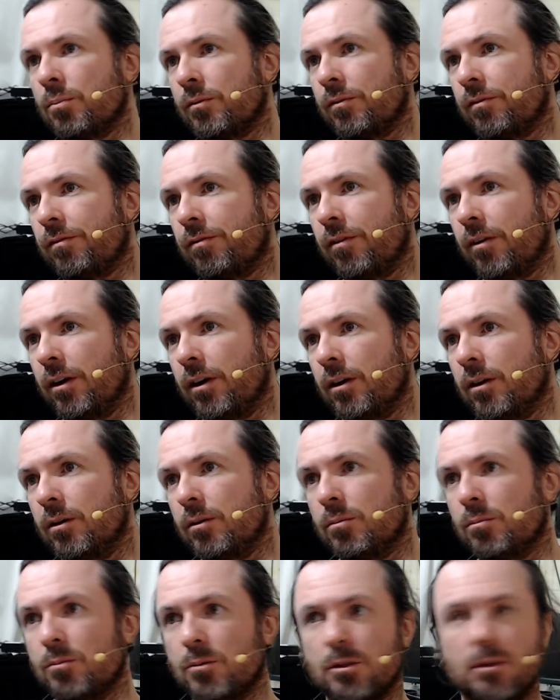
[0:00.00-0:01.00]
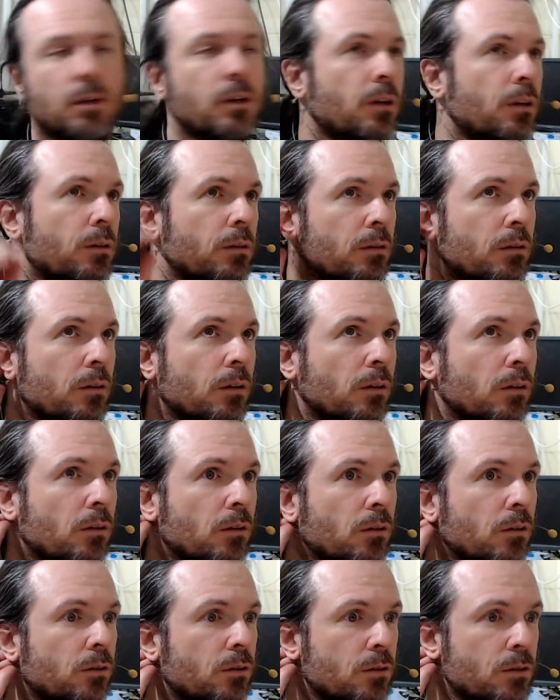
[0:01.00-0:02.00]
frames yet, thank
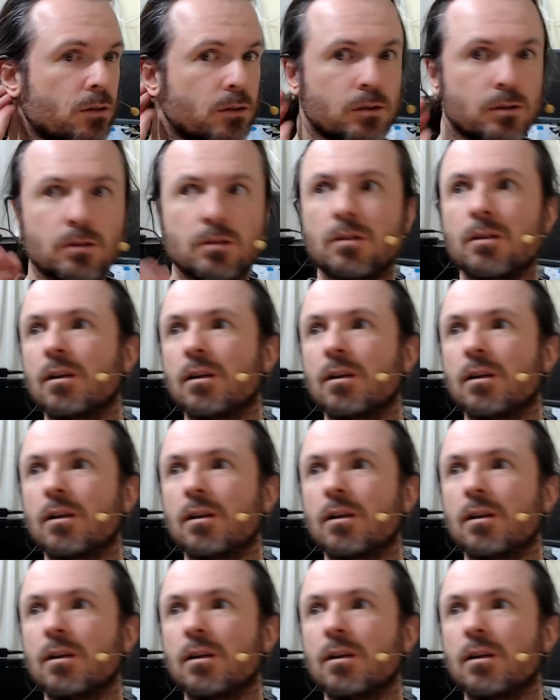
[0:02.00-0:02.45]
goodness.